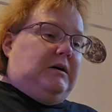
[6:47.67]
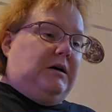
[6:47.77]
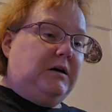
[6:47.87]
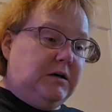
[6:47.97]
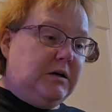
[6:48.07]

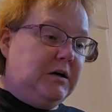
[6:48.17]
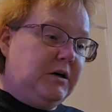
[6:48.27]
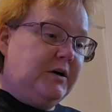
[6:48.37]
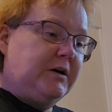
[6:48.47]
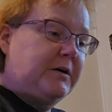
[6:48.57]

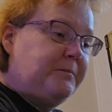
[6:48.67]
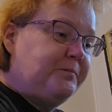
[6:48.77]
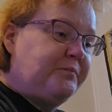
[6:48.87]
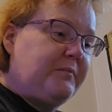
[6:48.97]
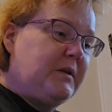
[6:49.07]
I
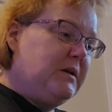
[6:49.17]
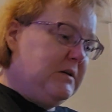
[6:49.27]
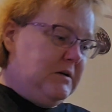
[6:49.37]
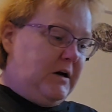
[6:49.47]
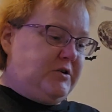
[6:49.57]

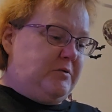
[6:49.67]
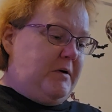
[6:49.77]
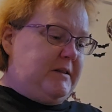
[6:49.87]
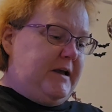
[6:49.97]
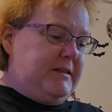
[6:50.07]
told
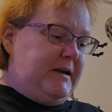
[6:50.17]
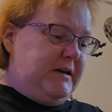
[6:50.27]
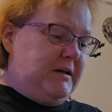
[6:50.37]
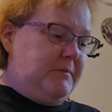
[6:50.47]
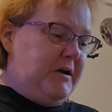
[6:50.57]
my
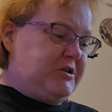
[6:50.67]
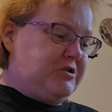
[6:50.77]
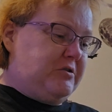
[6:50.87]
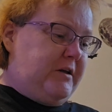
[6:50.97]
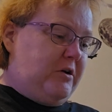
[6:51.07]
landlady to make
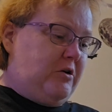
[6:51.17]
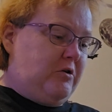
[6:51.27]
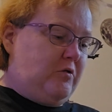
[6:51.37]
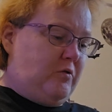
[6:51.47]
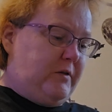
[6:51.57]
sure that
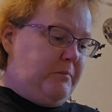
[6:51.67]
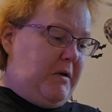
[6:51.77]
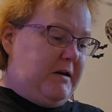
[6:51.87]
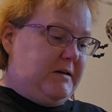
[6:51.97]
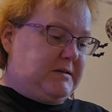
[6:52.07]
her or the
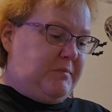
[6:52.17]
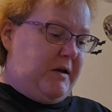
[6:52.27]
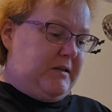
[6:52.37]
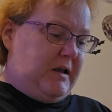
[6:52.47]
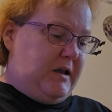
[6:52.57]
maintenance
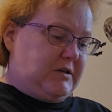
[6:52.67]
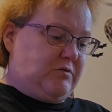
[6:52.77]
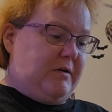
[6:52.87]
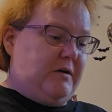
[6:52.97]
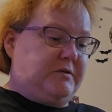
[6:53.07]
man that hangs
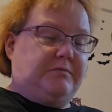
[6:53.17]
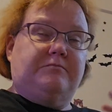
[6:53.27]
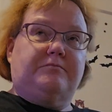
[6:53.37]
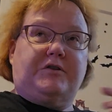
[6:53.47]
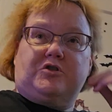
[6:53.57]
around to
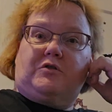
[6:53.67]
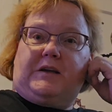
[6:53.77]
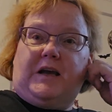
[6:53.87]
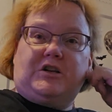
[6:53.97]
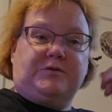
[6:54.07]
be sure to
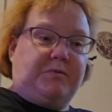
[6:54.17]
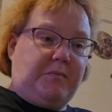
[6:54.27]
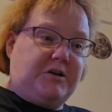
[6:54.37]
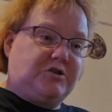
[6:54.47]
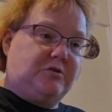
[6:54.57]
catch them to
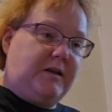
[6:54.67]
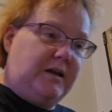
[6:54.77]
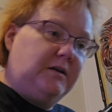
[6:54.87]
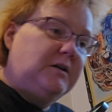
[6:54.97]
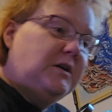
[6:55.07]
make sure
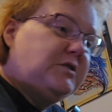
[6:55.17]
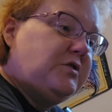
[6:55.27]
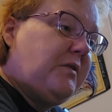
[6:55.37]
they do